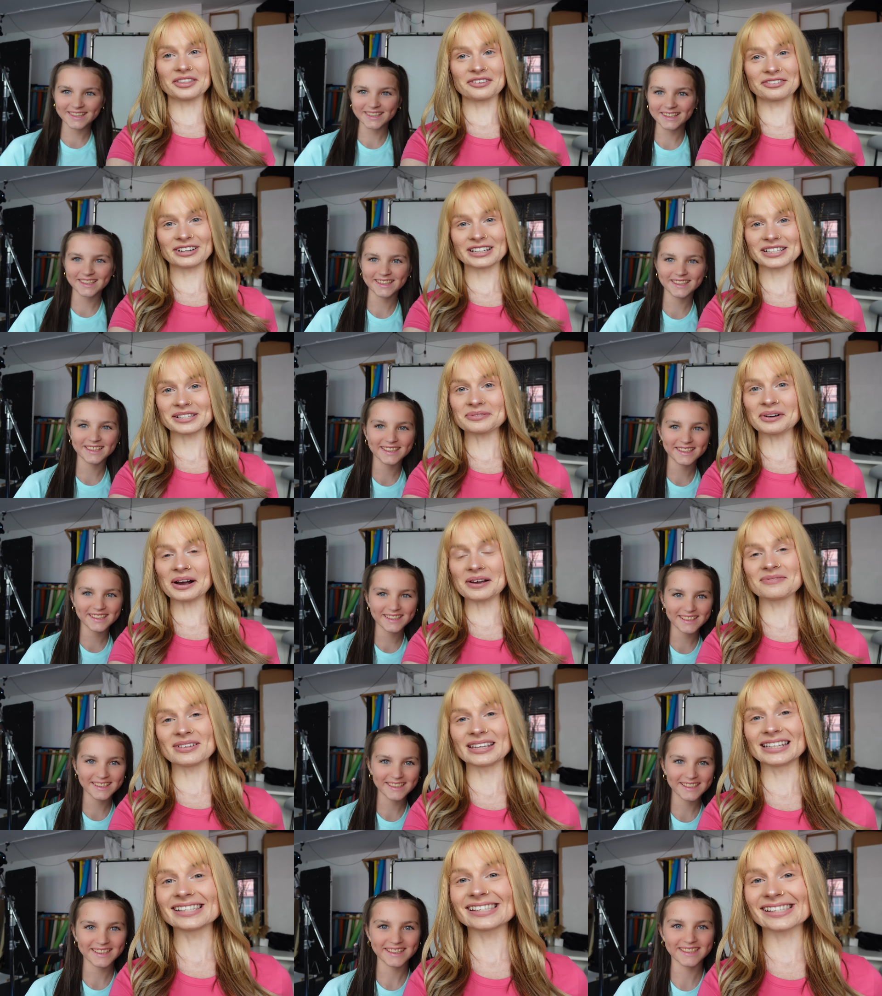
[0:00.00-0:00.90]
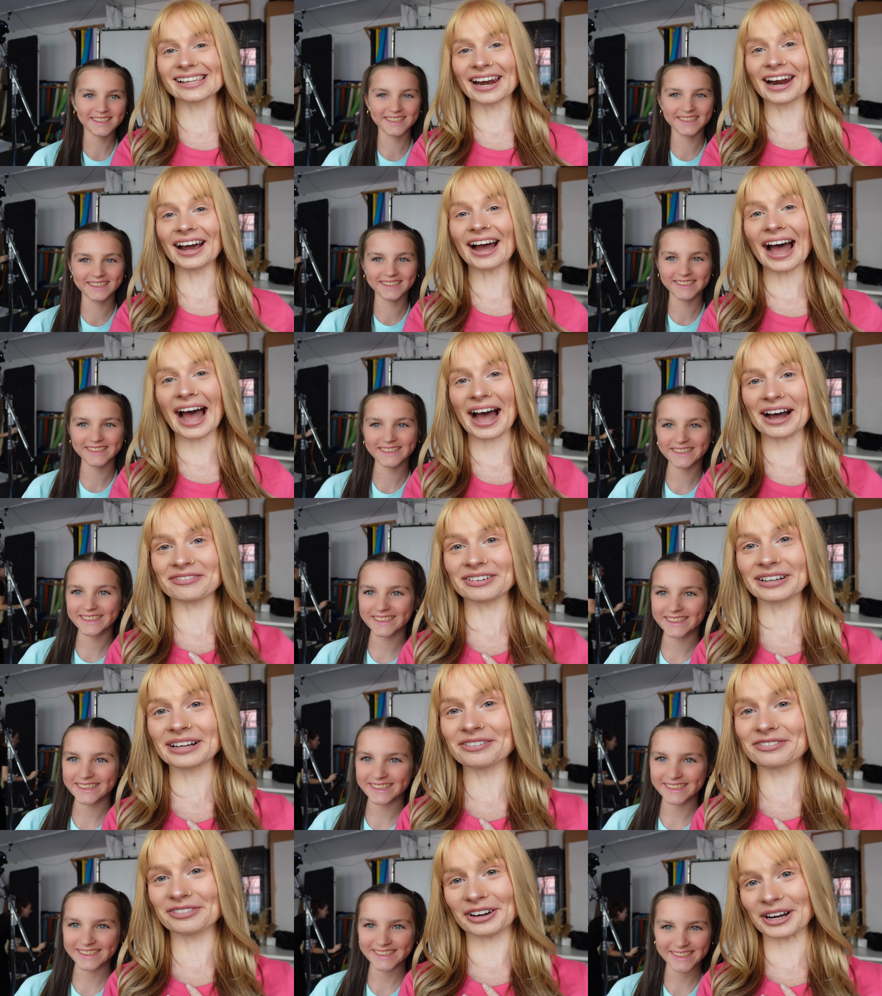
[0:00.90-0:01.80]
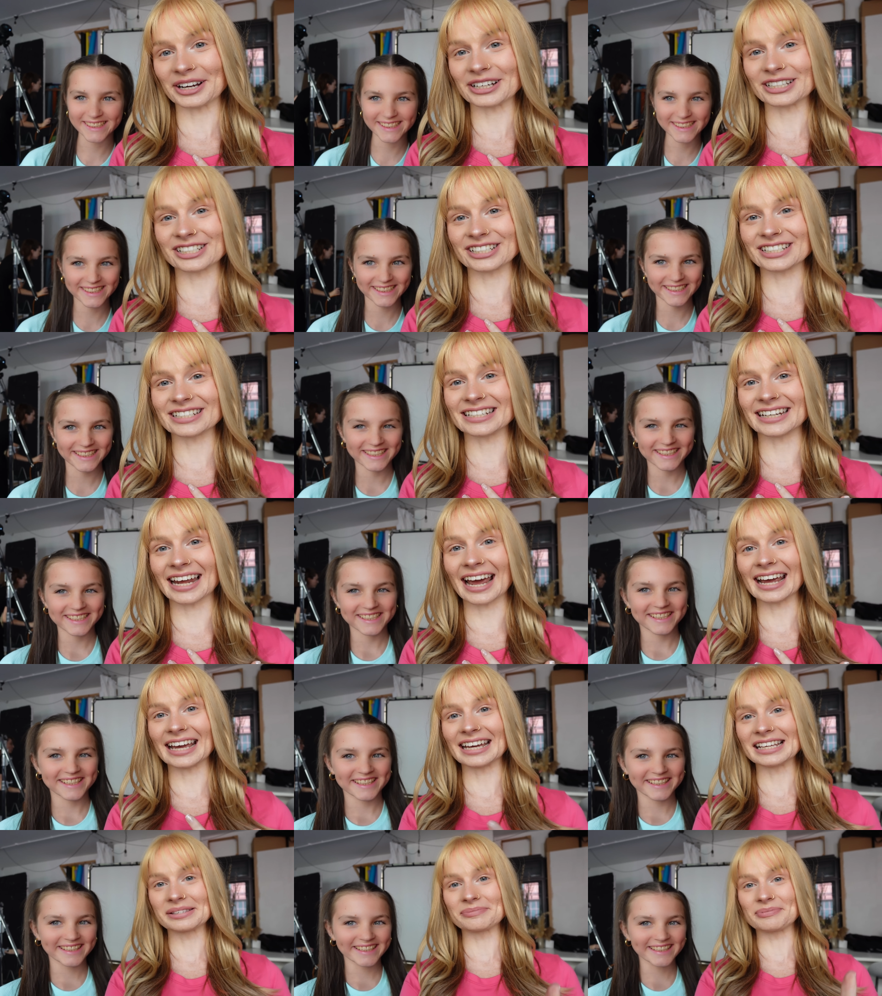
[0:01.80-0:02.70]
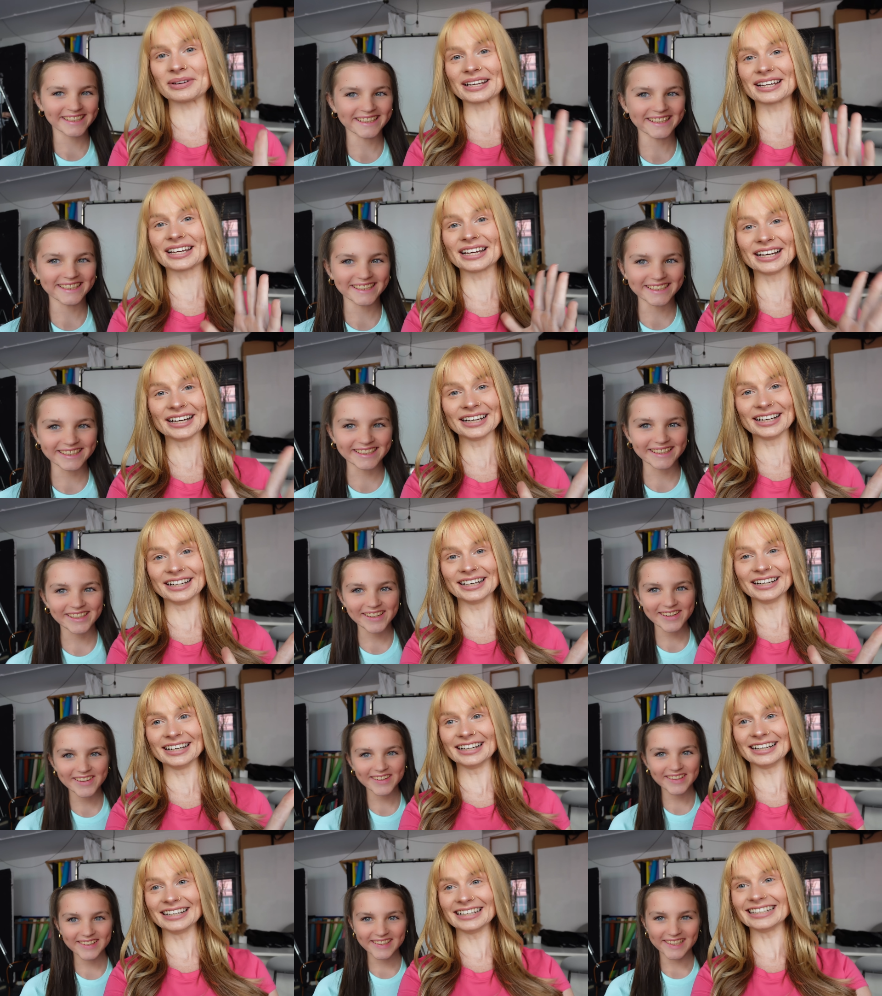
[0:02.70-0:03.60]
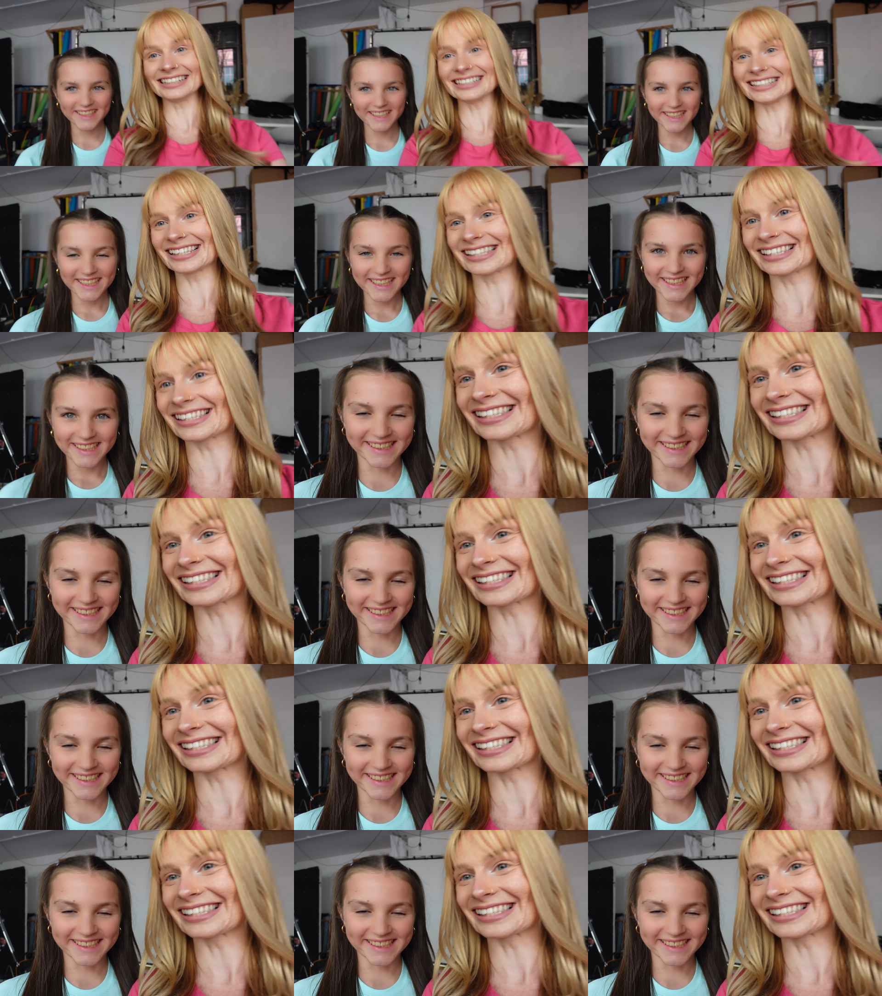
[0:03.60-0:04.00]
Speaker 1: the reason why me and Sienna are having a photo shoot today is because